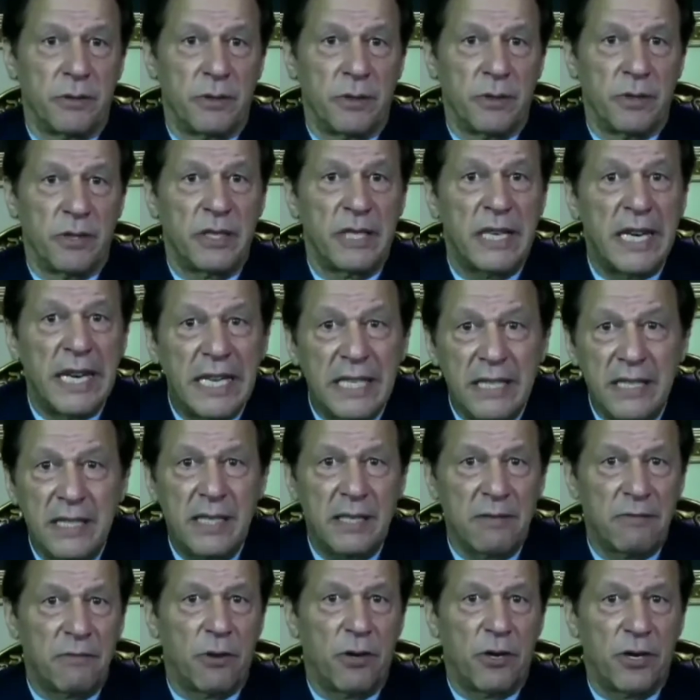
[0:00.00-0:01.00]
raise their
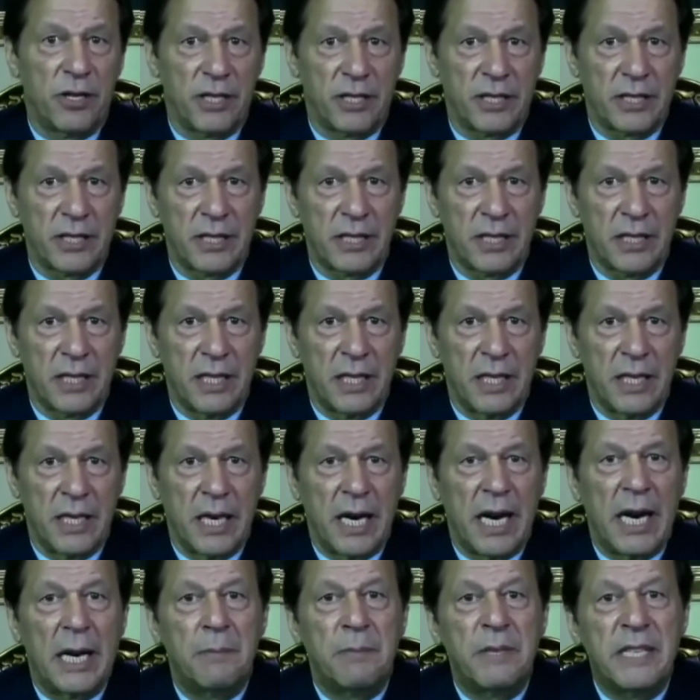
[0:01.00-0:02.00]
voice
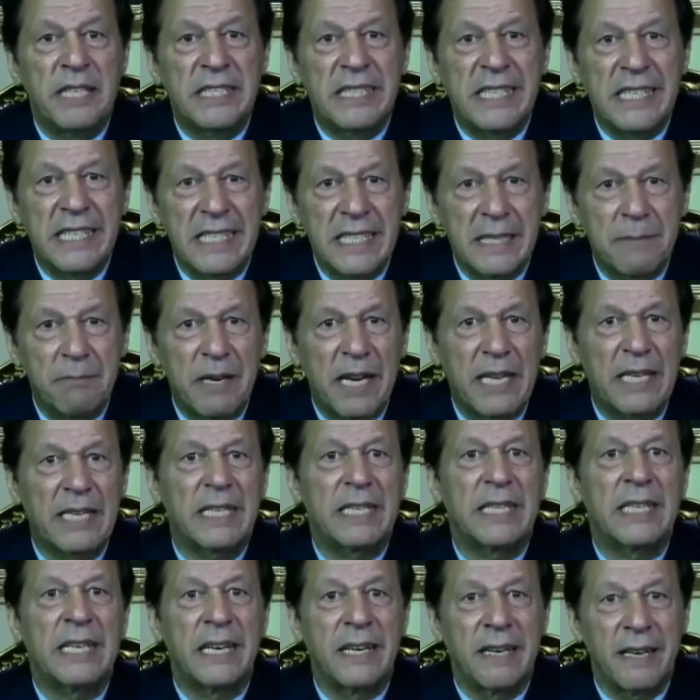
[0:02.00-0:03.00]
are being
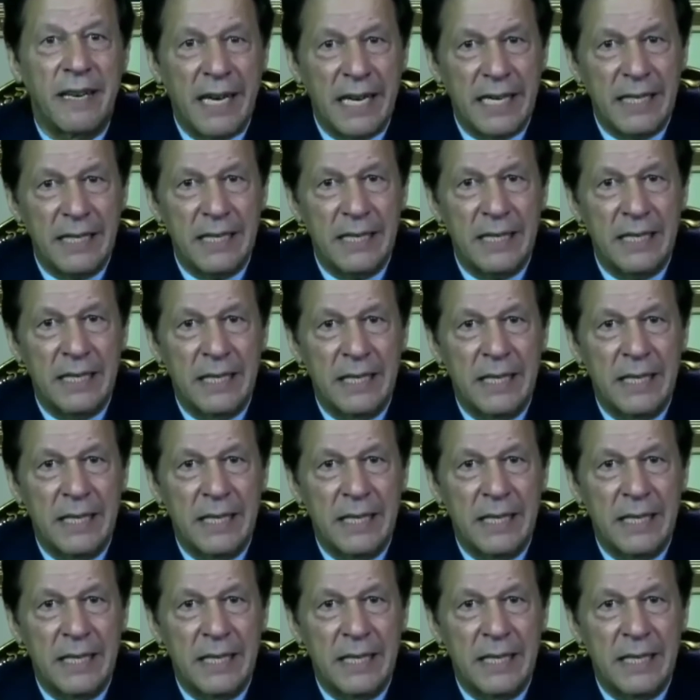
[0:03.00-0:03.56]
systematically harassed